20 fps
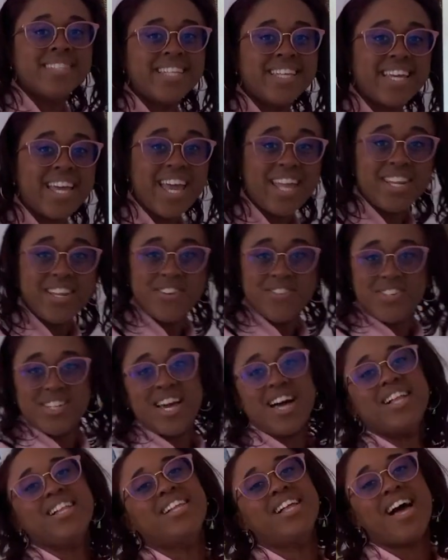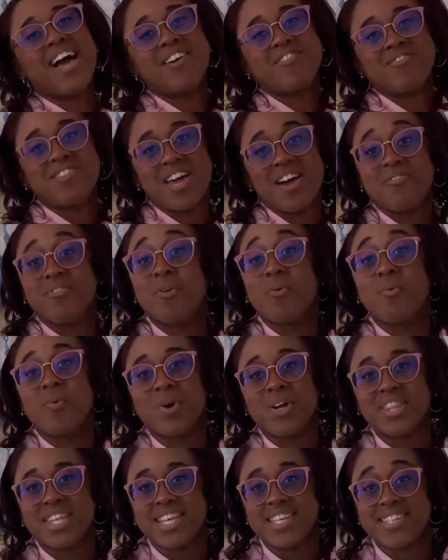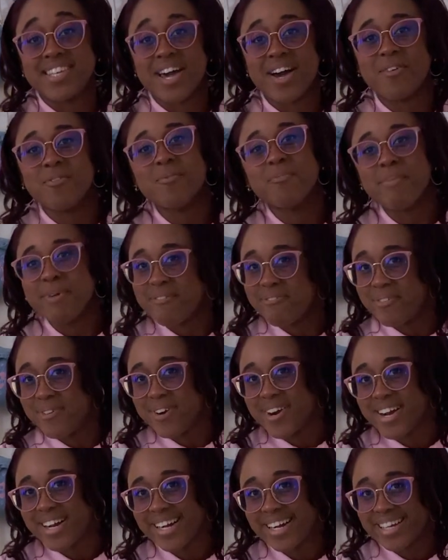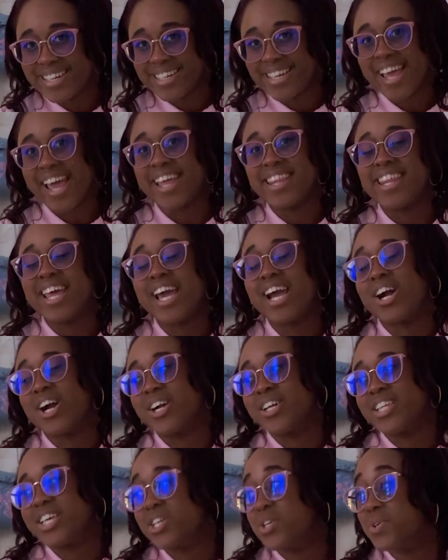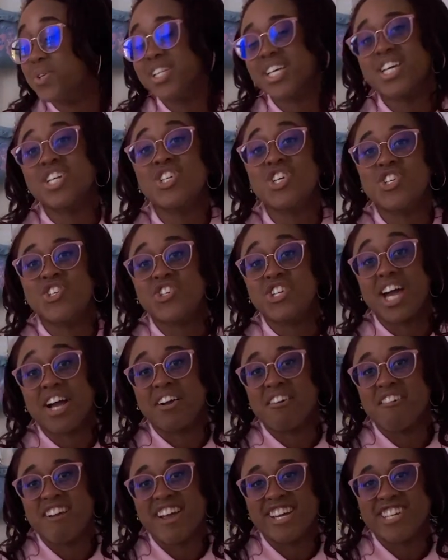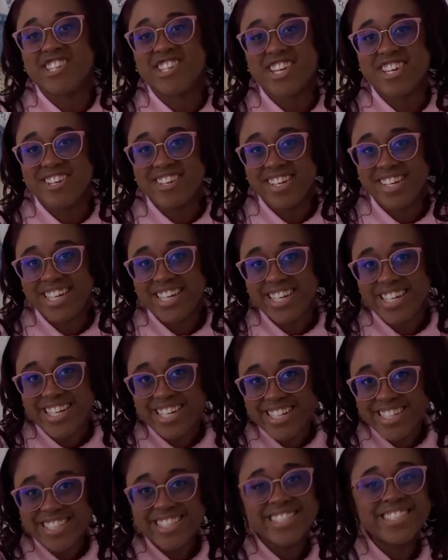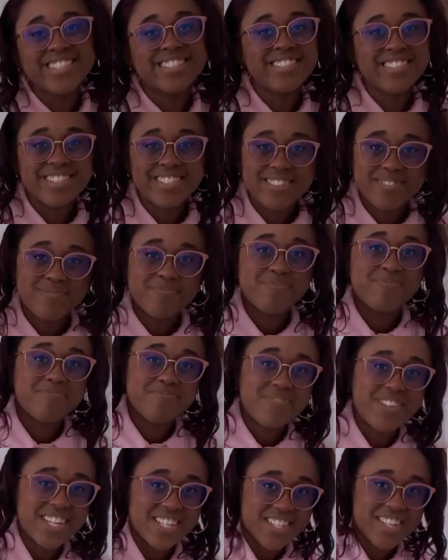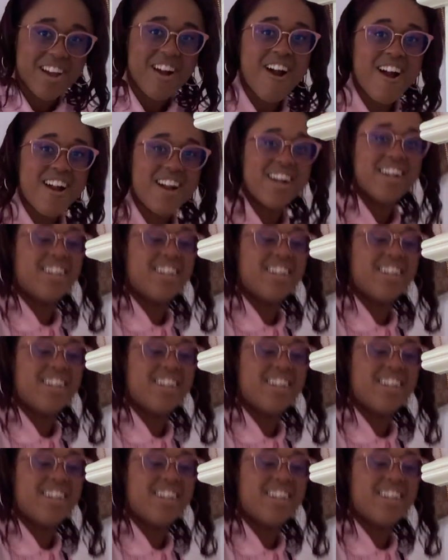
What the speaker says: Can you tell I've never worn these out before and they are literally just decoration? Because they are.